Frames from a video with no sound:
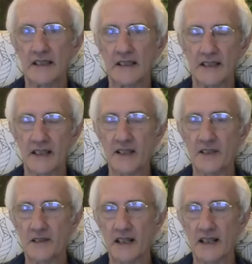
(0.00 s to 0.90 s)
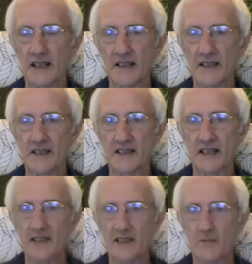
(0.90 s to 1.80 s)
And I thought,
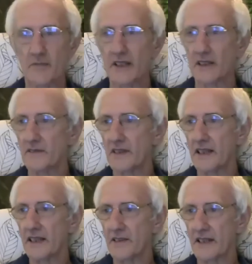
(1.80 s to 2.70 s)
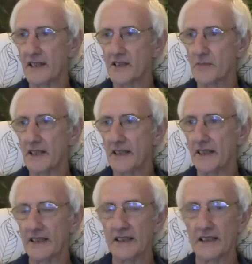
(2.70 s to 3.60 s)
that's something that really interests me.
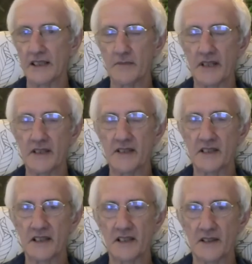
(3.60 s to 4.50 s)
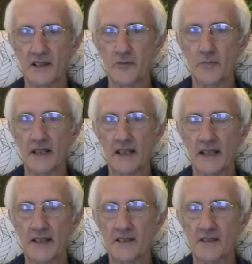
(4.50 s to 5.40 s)
I'm going to start off by
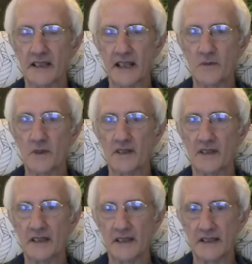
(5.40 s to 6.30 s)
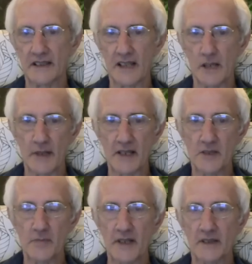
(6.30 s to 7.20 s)
answering that one, and I might
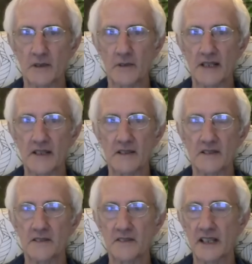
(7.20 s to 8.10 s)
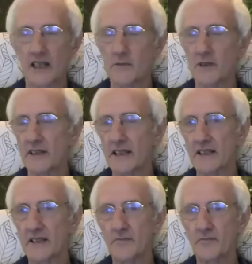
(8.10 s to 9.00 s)
spend quite a lot of time on it.
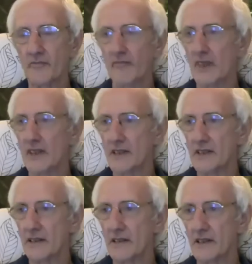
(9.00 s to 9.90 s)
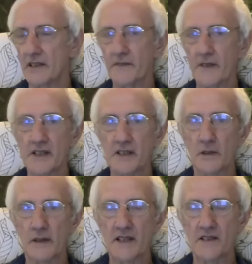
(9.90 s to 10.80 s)
So the first
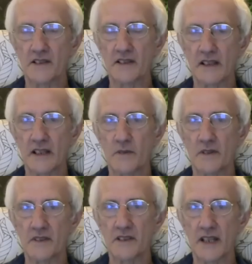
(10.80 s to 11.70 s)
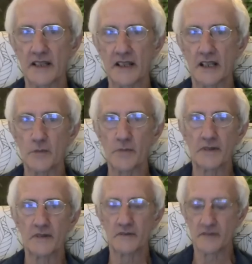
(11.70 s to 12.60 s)
question I want to take up
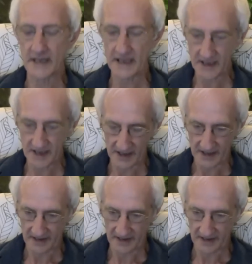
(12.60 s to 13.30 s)
reads,